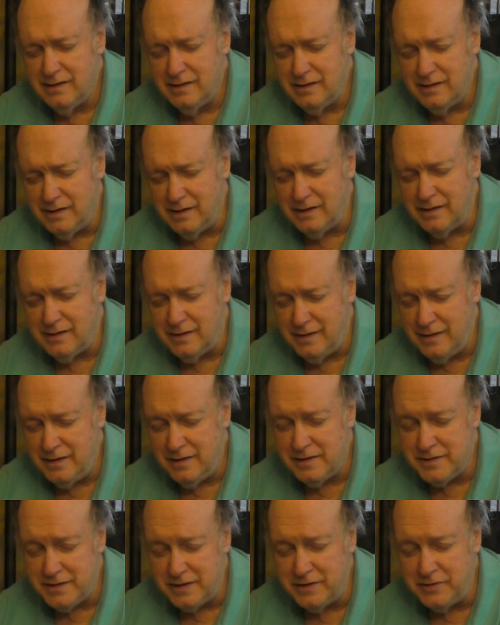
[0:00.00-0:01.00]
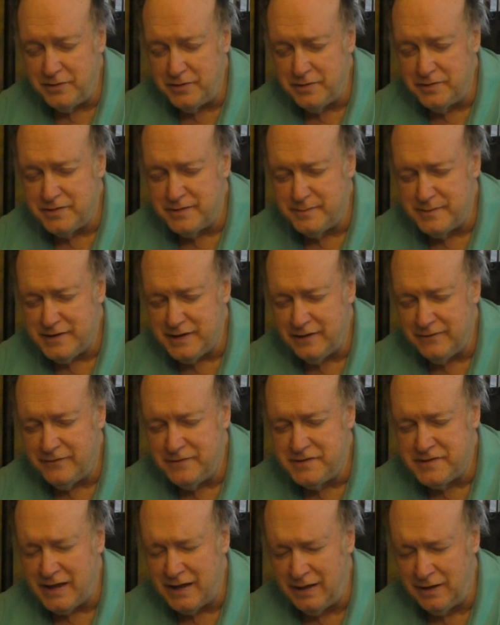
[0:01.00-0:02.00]
Yeah, he just introduced himself
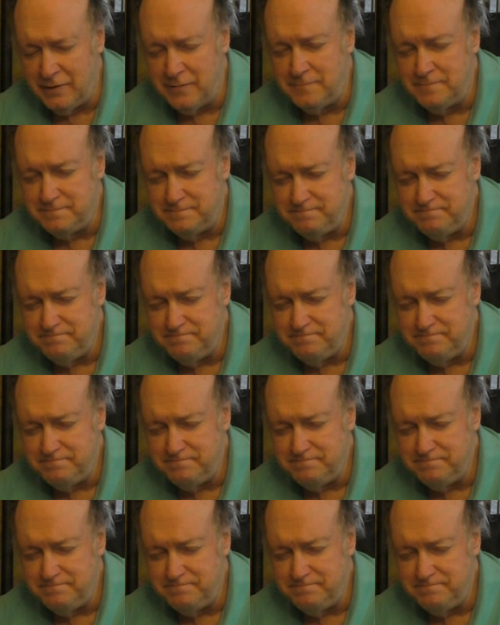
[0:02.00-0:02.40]
as YLO.